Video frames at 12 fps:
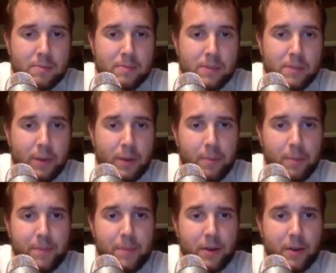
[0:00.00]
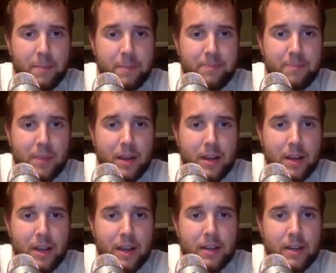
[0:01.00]
There we go. Okay.
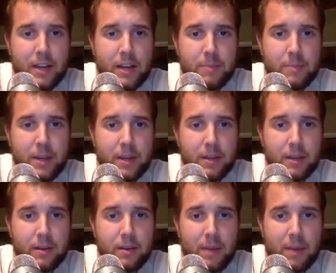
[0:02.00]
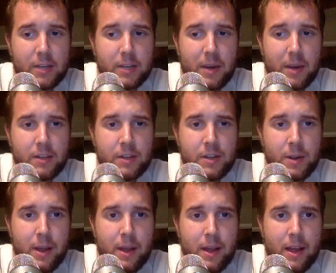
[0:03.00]
Int HP minus minus.
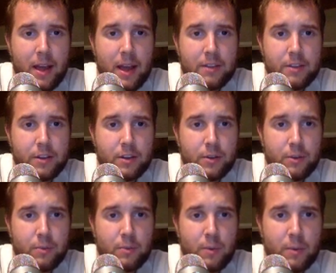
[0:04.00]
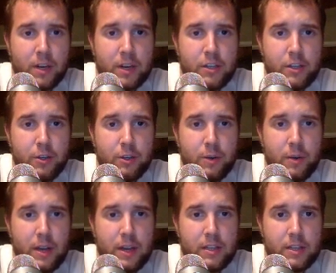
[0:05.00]
And so what we're going to do
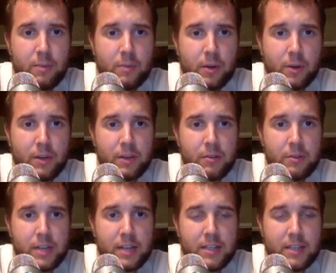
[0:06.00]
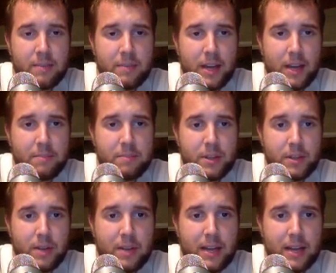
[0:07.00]
is we're going to set something up so
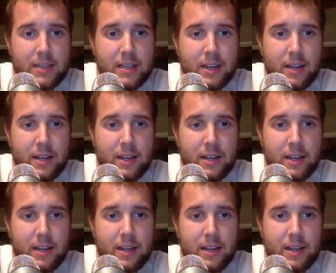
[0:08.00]
that